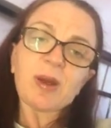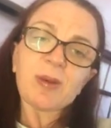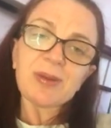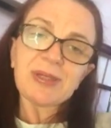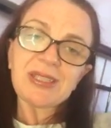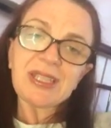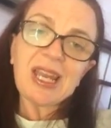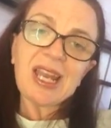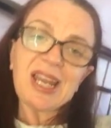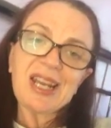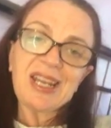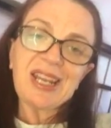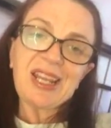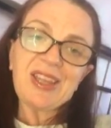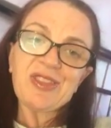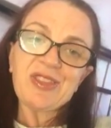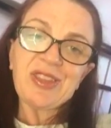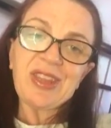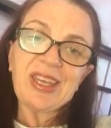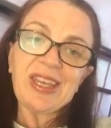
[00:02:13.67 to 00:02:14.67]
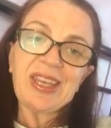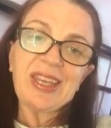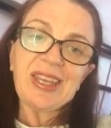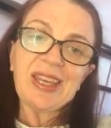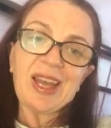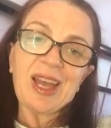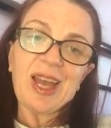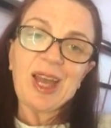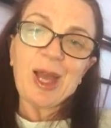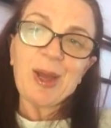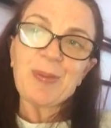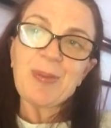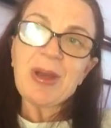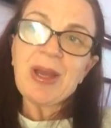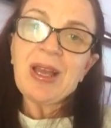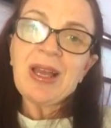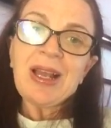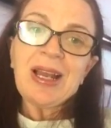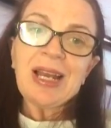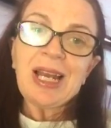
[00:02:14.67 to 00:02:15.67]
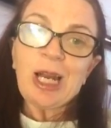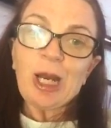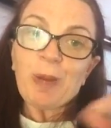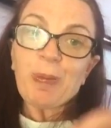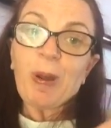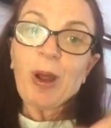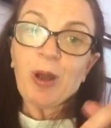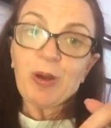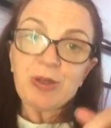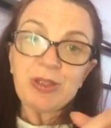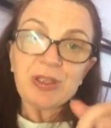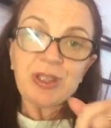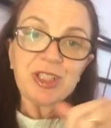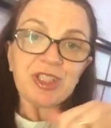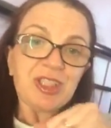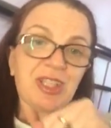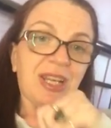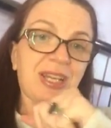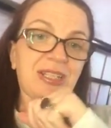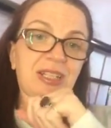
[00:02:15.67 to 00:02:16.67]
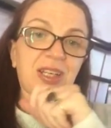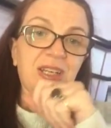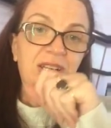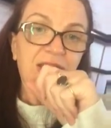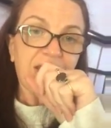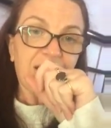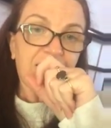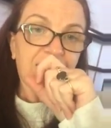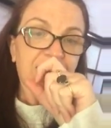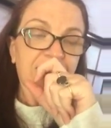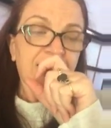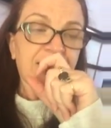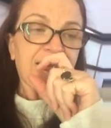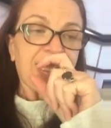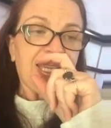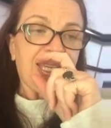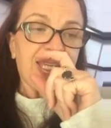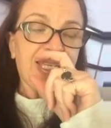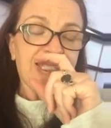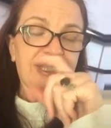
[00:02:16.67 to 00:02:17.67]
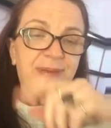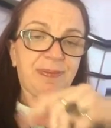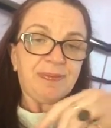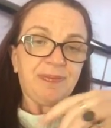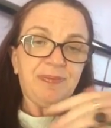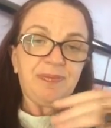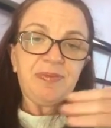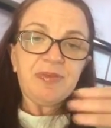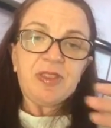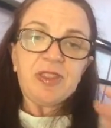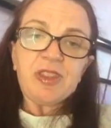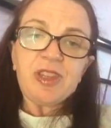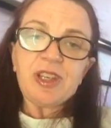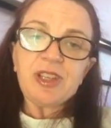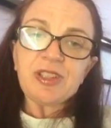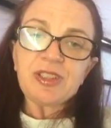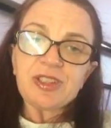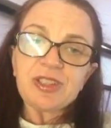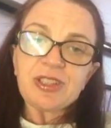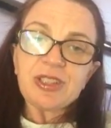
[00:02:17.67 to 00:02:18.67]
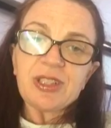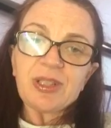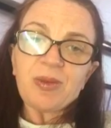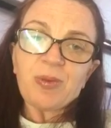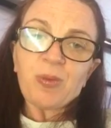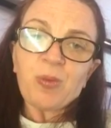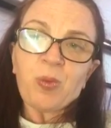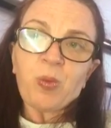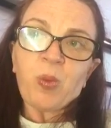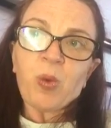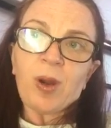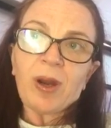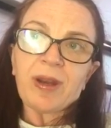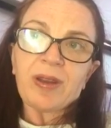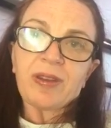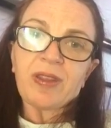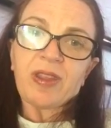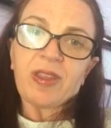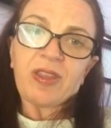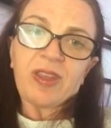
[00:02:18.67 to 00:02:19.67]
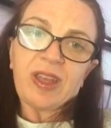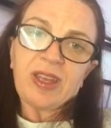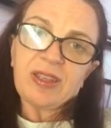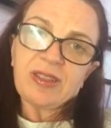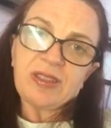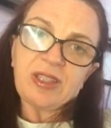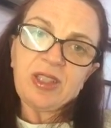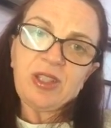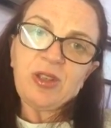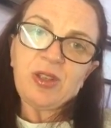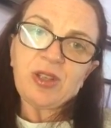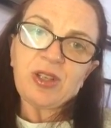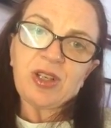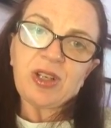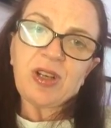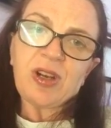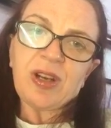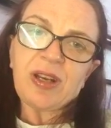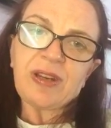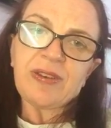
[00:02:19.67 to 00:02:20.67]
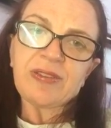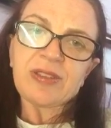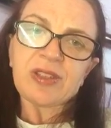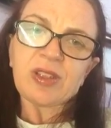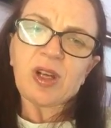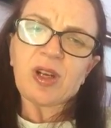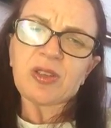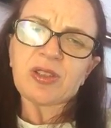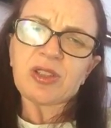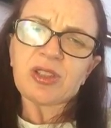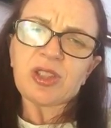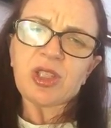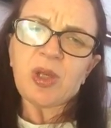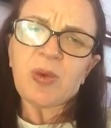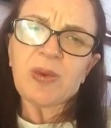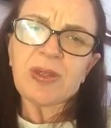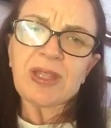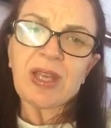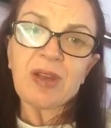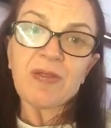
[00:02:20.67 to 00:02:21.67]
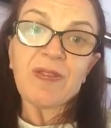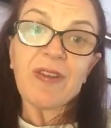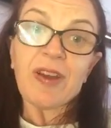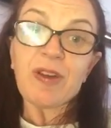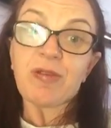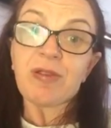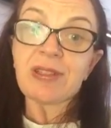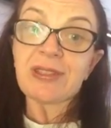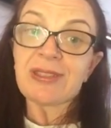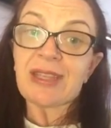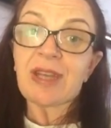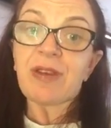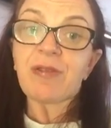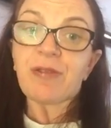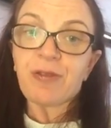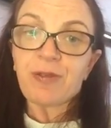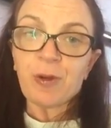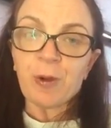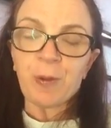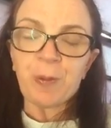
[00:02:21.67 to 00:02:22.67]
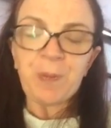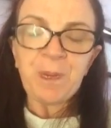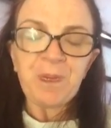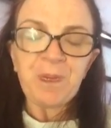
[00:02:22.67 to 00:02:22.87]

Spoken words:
was saying in the little post I shared earlier is that one of the things that you can kind of start to do is get very resentful.